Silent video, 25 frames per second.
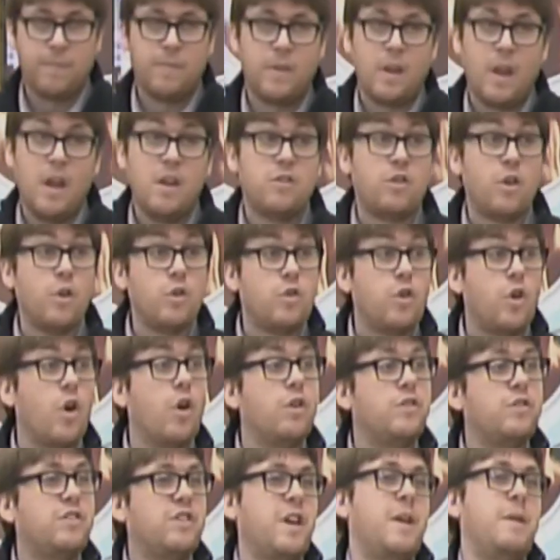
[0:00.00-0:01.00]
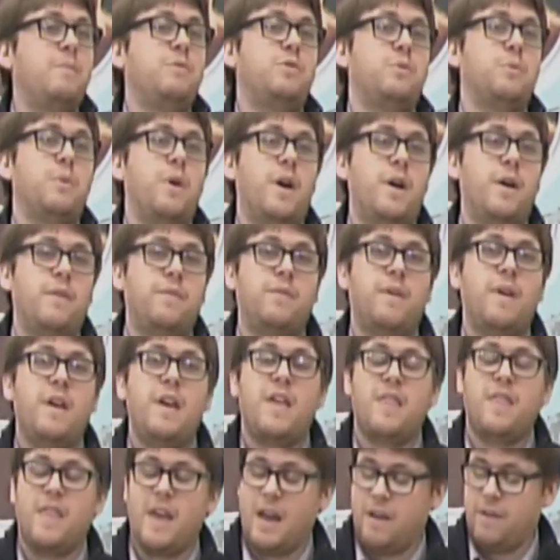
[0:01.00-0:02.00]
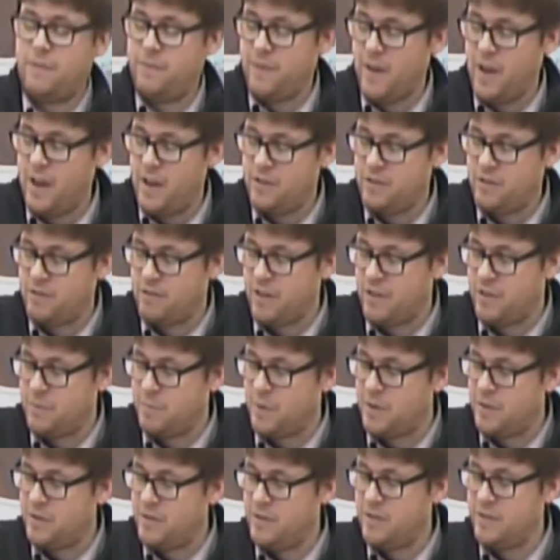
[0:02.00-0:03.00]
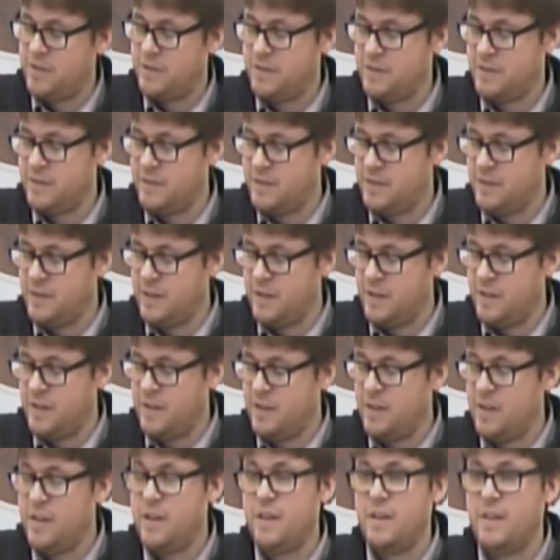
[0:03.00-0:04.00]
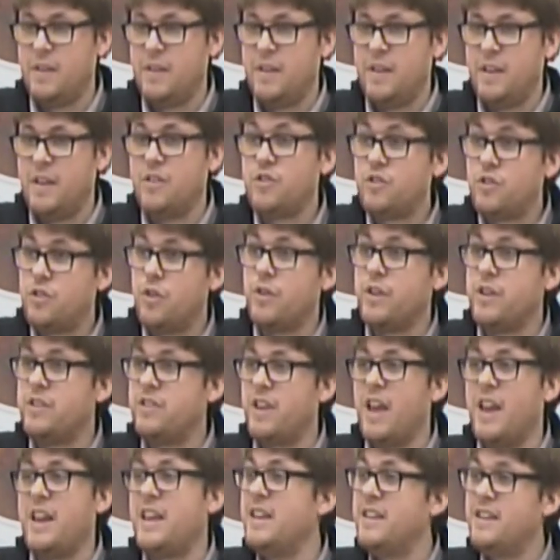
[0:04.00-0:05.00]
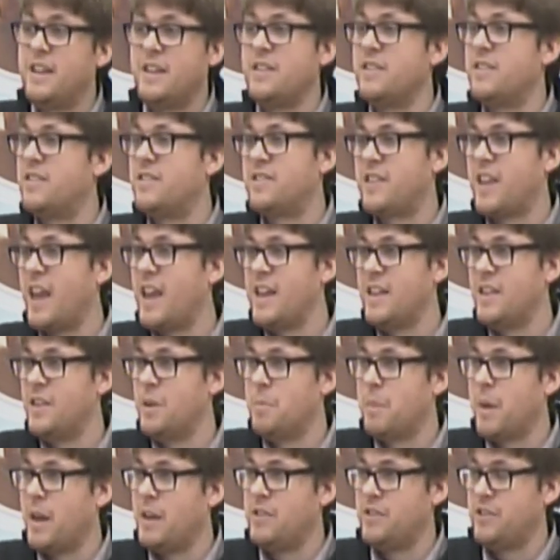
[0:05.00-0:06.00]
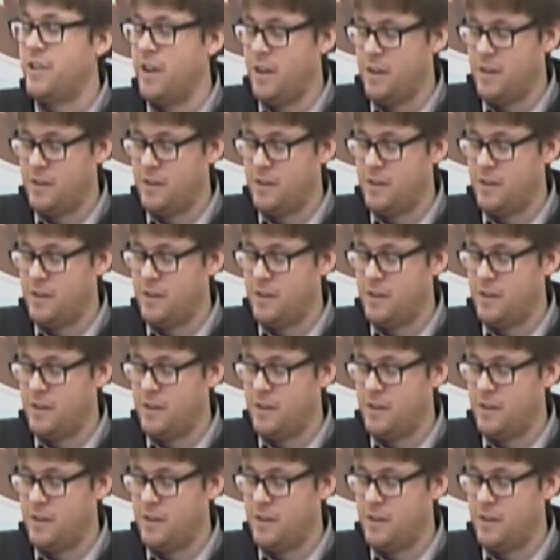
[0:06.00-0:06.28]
So God came to earth that first Christmas. As Joey said, he didn't stay in the manger.